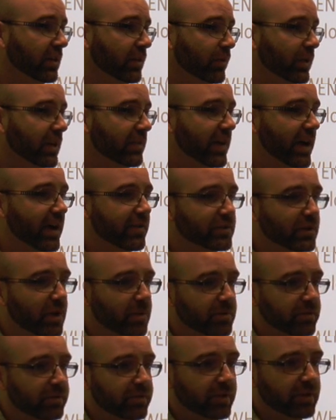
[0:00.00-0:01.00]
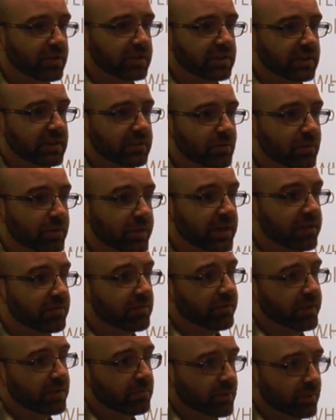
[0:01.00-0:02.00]
We never have time to focus anymore. We never
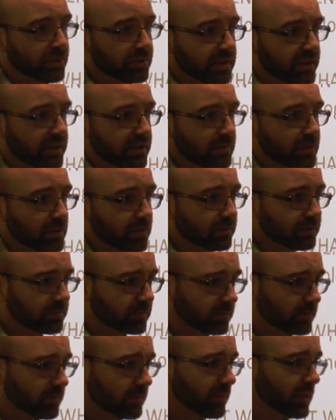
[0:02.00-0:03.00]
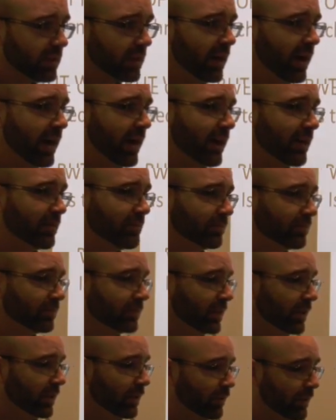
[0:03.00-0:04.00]
read books anymore.
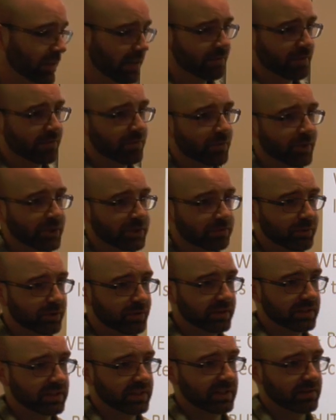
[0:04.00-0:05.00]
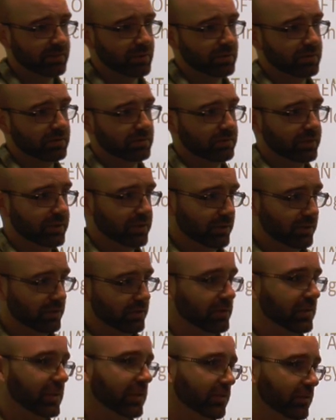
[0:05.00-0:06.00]
We never even watch movies anymore. We do
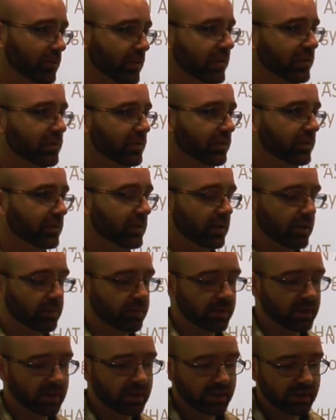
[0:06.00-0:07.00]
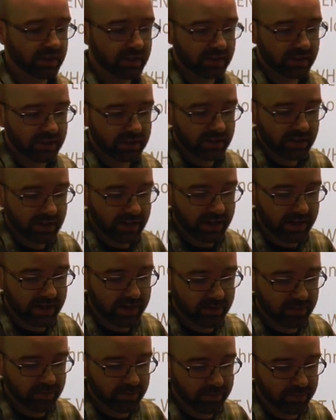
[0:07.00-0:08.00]
two things at once all the
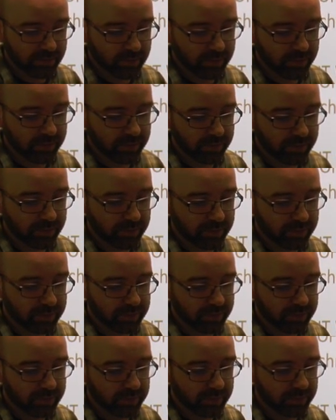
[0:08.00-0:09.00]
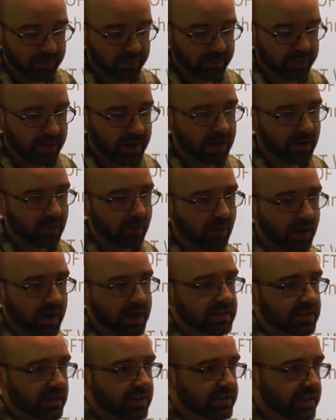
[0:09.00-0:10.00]
time. But why
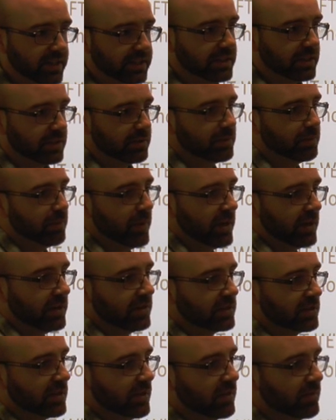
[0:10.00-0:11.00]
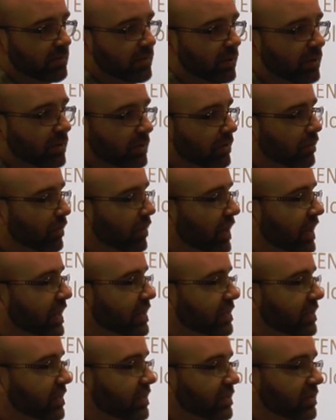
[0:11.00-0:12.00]
is our attention span so important? Why
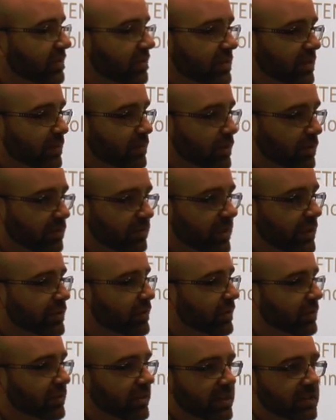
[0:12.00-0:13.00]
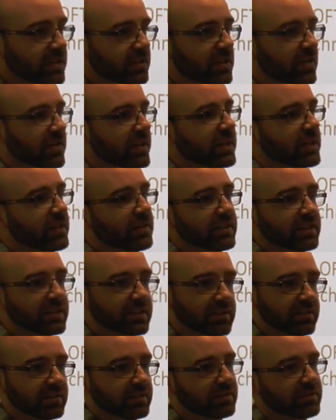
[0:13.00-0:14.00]
is it some sort of necessary
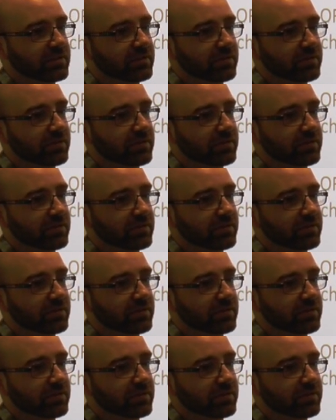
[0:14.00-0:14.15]
condition